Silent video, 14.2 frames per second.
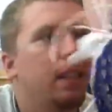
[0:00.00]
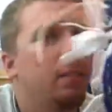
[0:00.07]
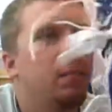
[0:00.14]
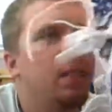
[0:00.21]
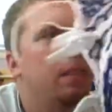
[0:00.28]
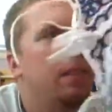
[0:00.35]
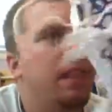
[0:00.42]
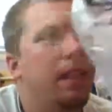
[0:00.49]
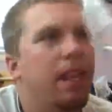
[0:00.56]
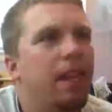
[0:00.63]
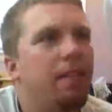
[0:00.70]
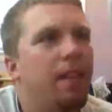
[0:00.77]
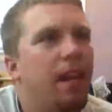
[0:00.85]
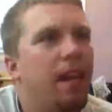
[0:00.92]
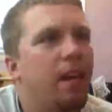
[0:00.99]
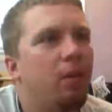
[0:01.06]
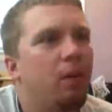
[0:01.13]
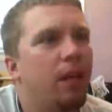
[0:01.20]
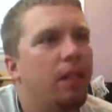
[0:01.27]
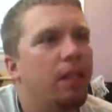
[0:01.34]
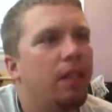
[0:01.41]
I believe I gave the head
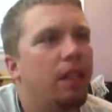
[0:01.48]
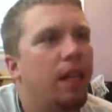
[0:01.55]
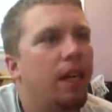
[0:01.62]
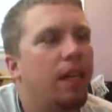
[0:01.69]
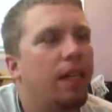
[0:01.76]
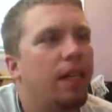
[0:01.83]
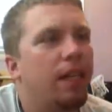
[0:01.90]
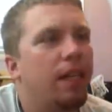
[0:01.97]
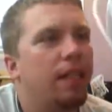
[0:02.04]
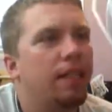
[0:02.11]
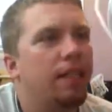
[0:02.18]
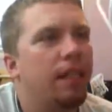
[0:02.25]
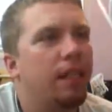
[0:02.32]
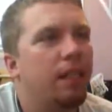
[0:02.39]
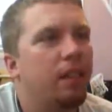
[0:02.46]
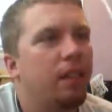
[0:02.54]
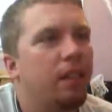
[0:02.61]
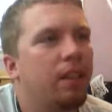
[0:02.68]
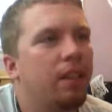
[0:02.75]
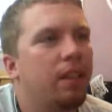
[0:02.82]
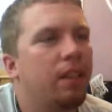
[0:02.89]
away to a guy that had a 10-degree